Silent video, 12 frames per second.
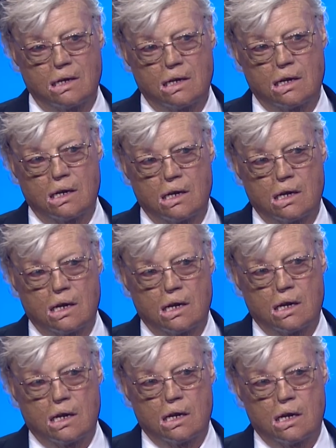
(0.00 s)

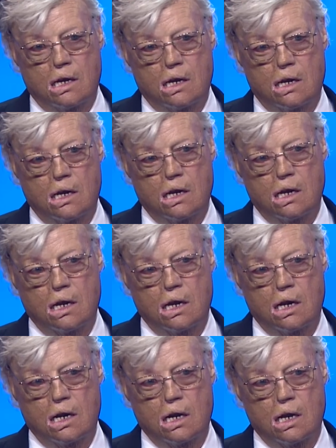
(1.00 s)

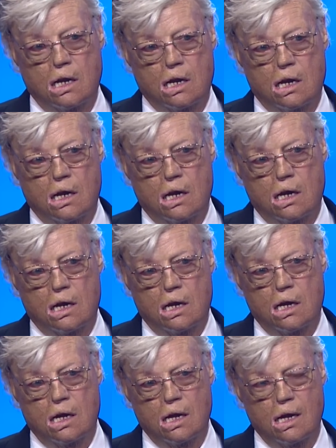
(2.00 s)

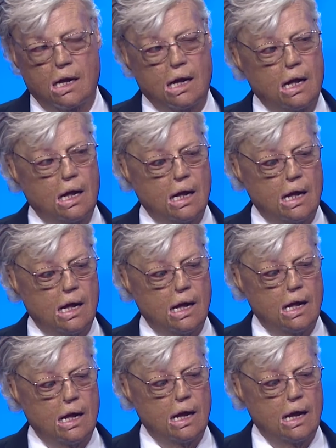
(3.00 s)

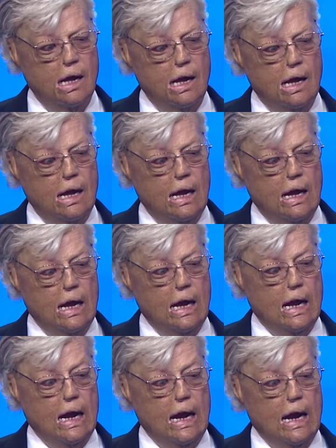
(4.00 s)

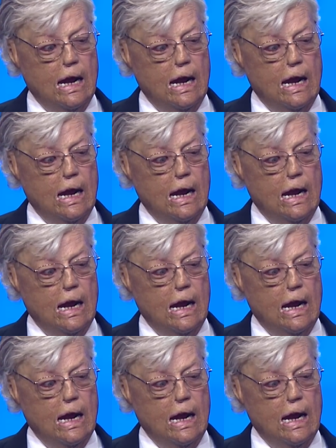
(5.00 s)
(no one is talking)